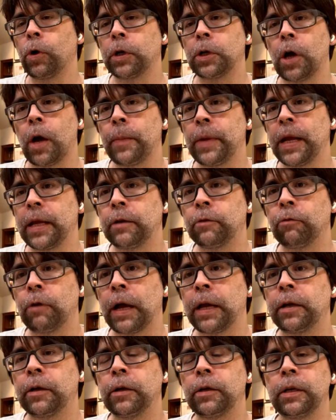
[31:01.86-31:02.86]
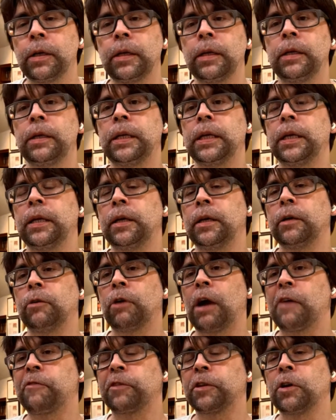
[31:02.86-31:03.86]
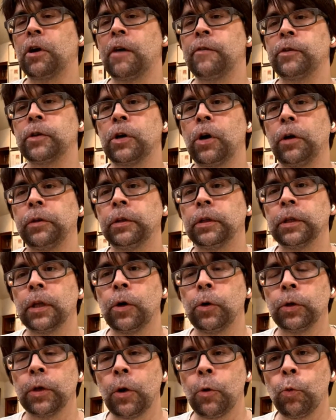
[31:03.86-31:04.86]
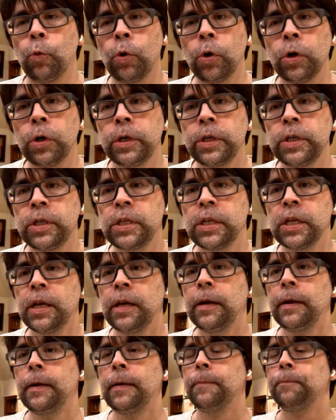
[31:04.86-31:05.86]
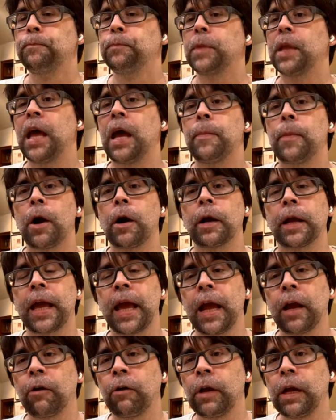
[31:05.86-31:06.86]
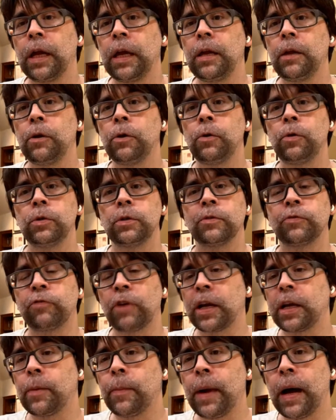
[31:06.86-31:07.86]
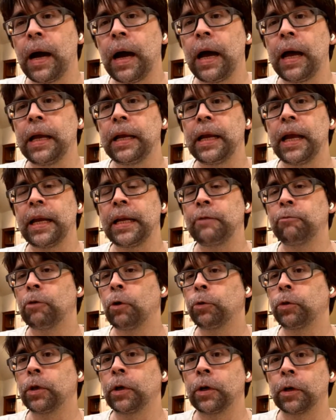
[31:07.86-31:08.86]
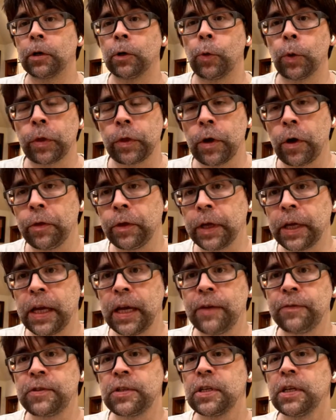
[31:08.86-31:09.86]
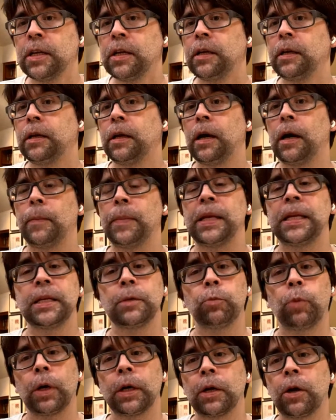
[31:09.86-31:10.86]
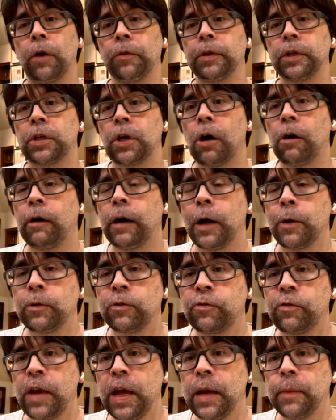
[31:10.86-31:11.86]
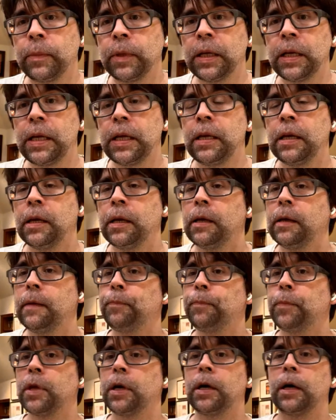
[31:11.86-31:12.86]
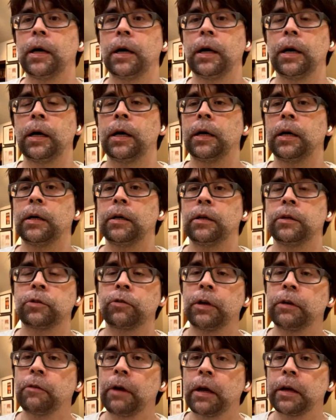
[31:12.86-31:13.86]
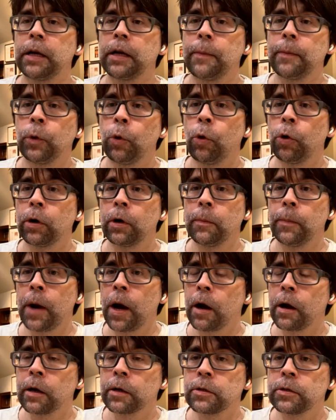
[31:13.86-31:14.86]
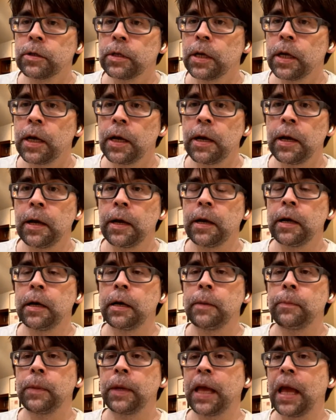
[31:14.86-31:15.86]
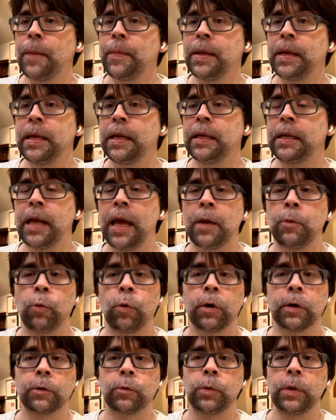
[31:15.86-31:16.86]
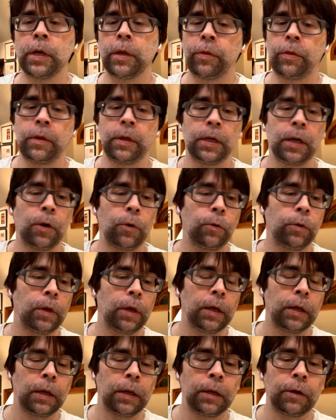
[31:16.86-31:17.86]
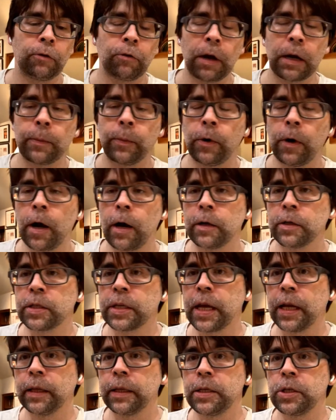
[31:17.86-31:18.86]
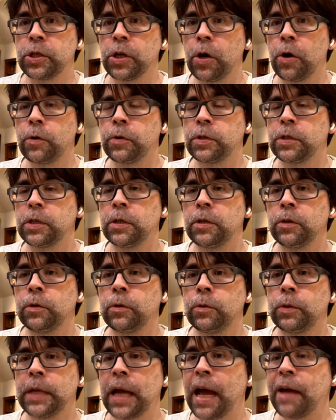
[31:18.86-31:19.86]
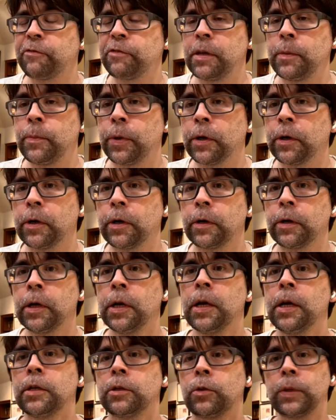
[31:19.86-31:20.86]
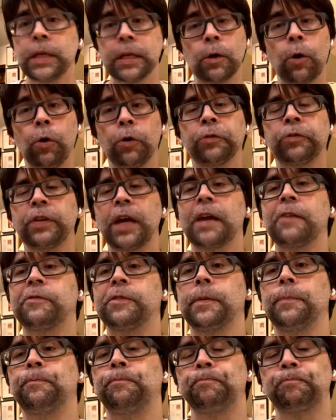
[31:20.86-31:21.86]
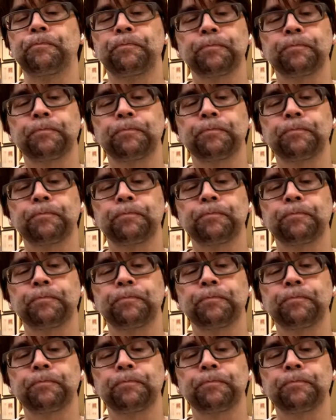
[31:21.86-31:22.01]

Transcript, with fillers: Award nominated writer, did a graphic novel called The Low, Low Woods. M.R. Carey, who's a friend of mine, and he wrote The Girl with All the Gifts. Um, he did one called The Dollhouse Family. Uh, uh, a screenwriter named Laura Marks um, came in and worked with you know the incredible artist Kel Jones to do Daphne Byrne. So we did a whole set of them,